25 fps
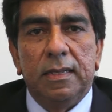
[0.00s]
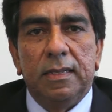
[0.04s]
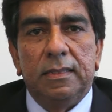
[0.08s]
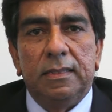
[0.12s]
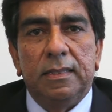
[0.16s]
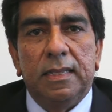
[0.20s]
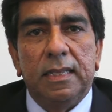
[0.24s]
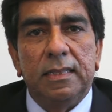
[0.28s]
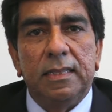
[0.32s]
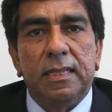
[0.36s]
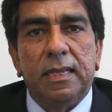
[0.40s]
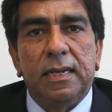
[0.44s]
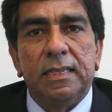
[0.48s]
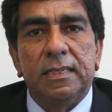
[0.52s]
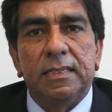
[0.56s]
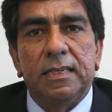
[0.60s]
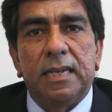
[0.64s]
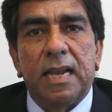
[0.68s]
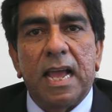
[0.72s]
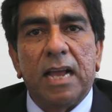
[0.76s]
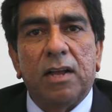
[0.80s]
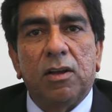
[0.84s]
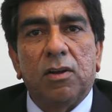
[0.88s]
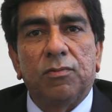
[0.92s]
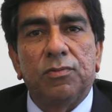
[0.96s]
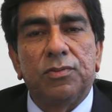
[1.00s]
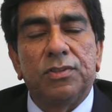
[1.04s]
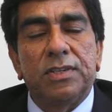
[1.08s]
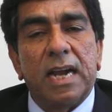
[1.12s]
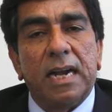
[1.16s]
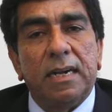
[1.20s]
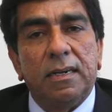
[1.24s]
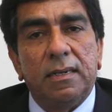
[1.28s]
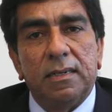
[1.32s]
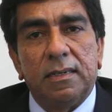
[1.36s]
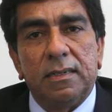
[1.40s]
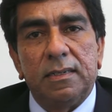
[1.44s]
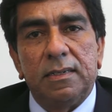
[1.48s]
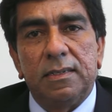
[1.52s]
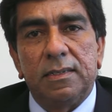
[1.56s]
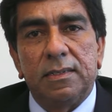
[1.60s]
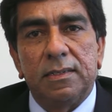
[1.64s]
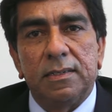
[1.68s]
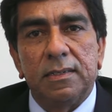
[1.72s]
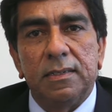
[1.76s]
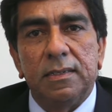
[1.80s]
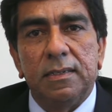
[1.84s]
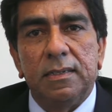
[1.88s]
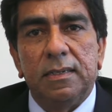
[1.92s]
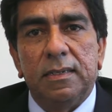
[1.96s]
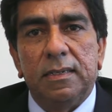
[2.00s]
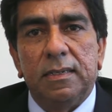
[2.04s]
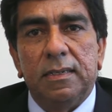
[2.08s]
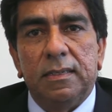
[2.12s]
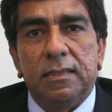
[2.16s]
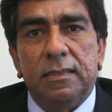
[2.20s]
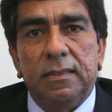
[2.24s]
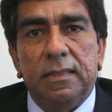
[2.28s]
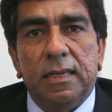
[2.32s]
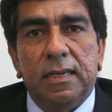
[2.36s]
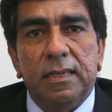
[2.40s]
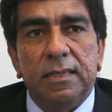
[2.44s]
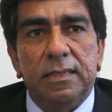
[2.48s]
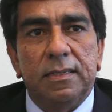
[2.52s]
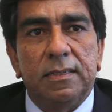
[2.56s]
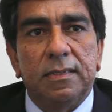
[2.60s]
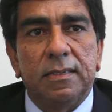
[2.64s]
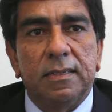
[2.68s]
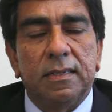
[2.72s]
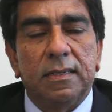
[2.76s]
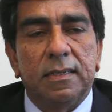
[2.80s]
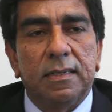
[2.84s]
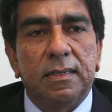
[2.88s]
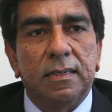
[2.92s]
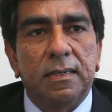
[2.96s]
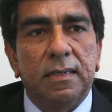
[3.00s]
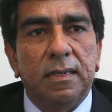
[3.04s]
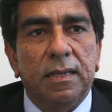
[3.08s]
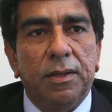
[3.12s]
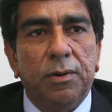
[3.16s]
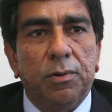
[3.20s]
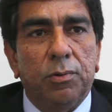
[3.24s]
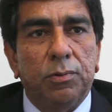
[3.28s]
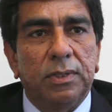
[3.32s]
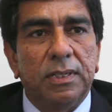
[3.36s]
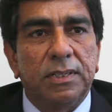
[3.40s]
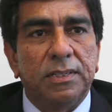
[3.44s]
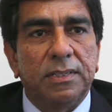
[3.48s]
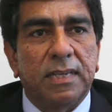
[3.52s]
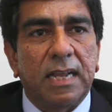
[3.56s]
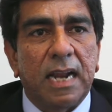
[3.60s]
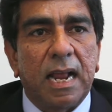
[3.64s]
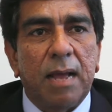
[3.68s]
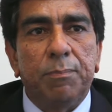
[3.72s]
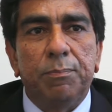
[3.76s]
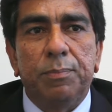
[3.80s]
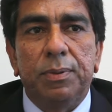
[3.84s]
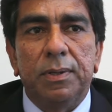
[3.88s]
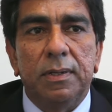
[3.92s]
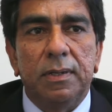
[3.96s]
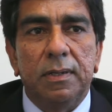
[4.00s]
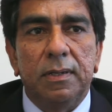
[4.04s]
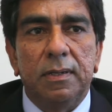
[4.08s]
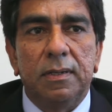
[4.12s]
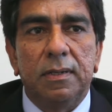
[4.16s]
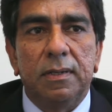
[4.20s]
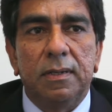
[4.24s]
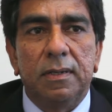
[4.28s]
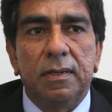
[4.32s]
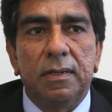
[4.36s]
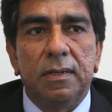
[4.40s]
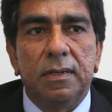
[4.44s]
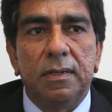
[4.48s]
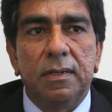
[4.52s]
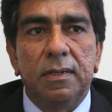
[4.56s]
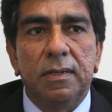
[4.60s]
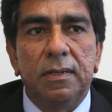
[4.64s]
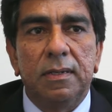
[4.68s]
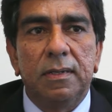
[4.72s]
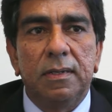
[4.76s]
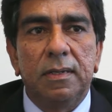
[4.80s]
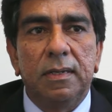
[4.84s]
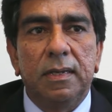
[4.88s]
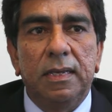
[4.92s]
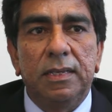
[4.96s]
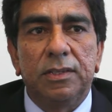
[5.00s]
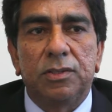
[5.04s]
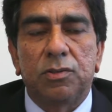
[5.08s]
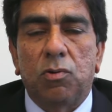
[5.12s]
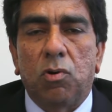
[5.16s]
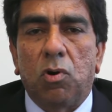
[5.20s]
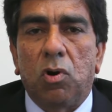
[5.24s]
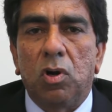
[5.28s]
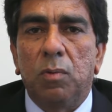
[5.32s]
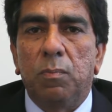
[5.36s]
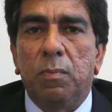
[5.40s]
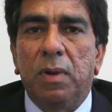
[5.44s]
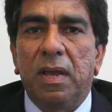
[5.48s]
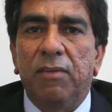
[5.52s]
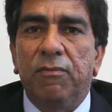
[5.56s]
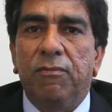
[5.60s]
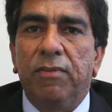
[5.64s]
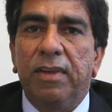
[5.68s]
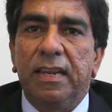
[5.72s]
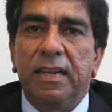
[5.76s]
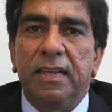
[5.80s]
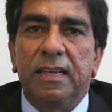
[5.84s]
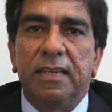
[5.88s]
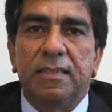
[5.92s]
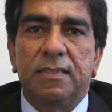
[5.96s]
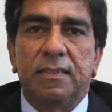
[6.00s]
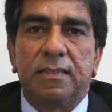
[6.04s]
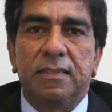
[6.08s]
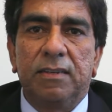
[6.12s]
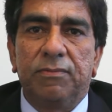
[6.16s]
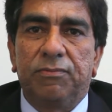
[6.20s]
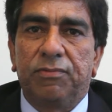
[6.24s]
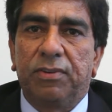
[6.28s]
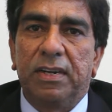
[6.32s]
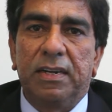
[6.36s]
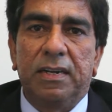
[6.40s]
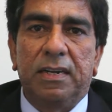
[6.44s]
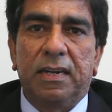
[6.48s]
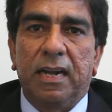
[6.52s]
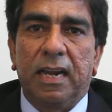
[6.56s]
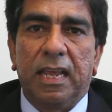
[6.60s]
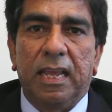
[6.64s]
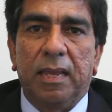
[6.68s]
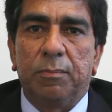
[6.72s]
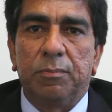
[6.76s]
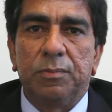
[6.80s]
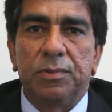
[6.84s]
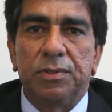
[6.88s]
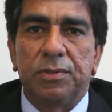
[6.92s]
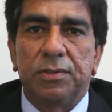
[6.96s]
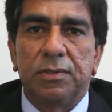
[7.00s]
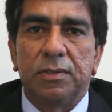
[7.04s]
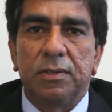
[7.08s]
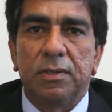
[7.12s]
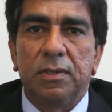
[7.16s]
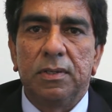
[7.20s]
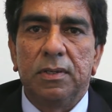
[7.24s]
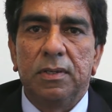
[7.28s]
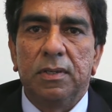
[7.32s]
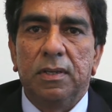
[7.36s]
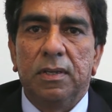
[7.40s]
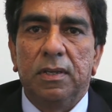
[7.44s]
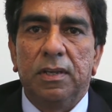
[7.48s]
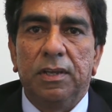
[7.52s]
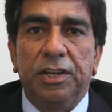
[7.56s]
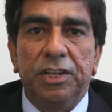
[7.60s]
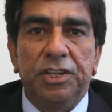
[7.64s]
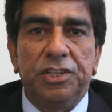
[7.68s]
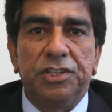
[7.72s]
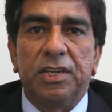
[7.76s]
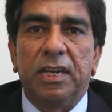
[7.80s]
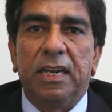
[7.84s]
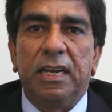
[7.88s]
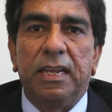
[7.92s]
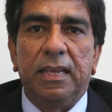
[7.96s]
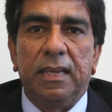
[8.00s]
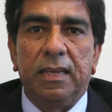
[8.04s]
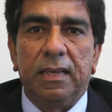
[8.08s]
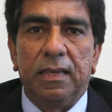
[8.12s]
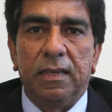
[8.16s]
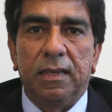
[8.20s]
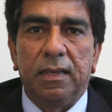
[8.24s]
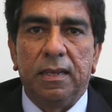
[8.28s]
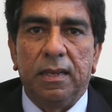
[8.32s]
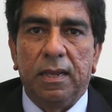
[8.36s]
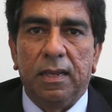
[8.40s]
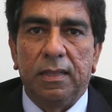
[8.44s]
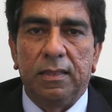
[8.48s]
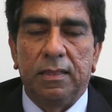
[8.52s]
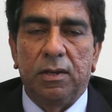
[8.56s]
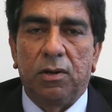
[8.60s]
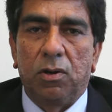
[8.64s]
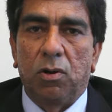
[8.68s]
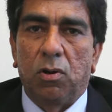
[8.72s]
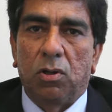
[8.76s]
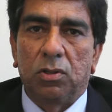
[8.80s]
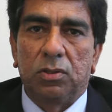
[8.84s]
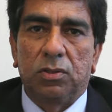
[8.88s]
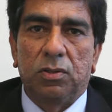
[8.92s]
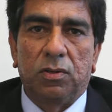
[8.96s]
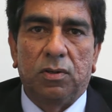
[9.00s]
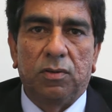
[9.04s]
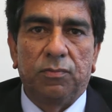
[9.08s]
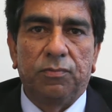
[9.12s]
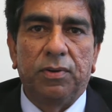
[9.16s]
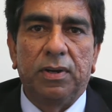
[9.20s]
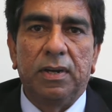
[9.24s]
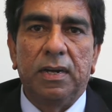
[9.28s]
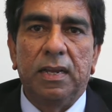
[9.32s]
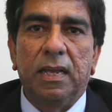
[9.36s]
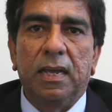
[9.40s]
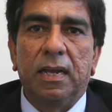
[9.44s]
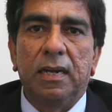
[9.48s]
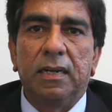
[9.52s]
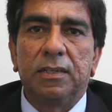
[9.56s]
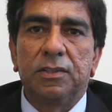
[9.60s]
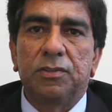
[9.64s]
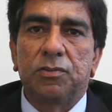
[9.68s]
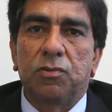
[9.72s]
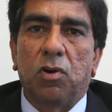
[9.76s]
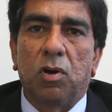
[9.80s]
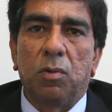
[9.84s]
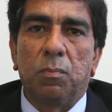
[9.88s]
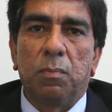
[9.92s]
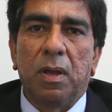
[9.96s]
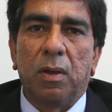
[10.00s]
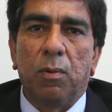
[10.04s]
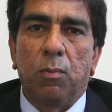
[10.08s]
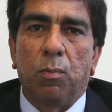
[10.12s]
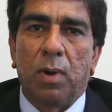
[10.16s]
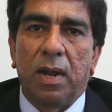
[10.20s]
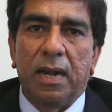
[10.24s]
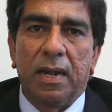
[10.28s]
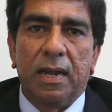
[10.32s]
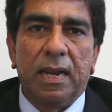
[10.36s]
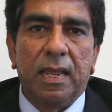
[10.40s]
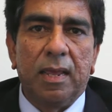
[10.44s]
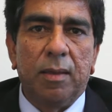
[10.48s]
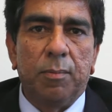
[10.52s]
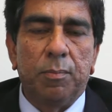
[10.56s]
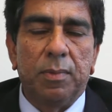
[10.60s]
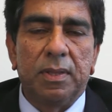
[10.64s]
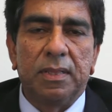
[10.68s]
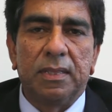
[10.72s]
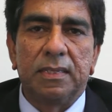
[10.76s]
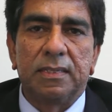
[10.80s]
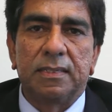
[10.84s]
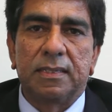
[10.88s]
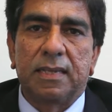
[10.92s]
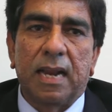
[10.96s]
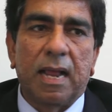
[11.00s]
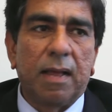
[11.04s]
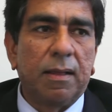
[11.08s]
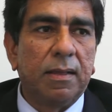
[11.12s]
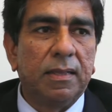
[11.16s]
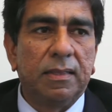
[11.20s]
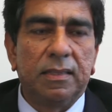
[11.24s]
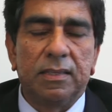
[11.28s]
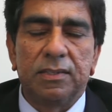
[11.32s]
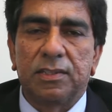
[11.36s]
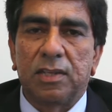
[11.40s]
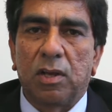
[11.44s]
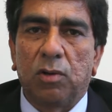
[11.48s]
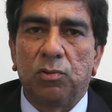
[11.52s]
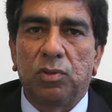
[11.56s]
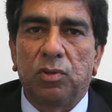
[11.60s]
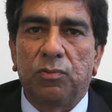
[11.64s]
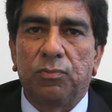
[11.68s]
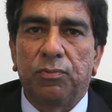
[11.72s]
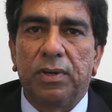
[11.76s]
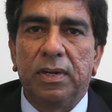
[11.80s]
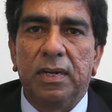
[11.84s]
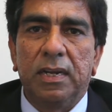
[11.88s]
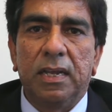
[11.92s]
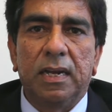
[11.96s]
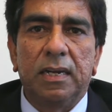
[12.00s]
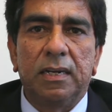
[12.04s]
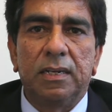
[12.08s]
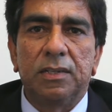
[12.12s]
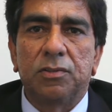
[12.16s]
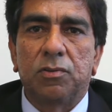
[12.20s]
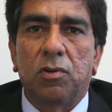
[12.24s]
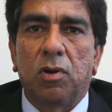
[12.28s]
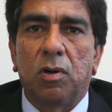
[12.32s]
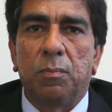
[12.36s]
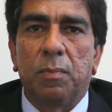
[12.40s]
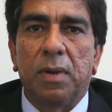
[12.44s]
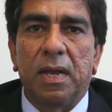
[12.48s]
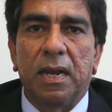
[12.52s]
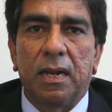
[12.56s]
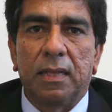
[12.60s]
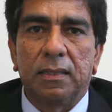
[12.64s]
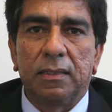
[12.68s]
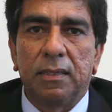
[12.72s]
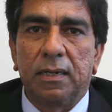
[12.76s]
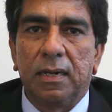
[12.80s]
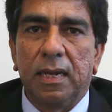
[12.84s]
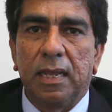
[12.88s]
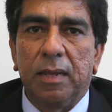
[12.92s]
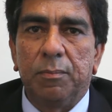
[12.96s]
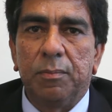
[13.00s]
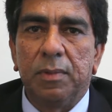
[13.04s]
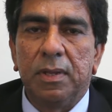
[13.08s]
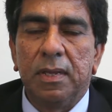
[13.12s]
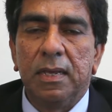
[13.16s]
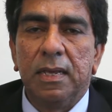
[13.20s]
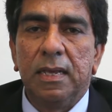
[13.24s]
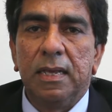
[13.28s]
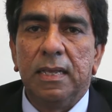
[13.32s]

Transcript: Then there is lack of standards. There is, the scrap is called by various different names regionally. In the north of India, it is called by one name. In the south of India, it is called by another name.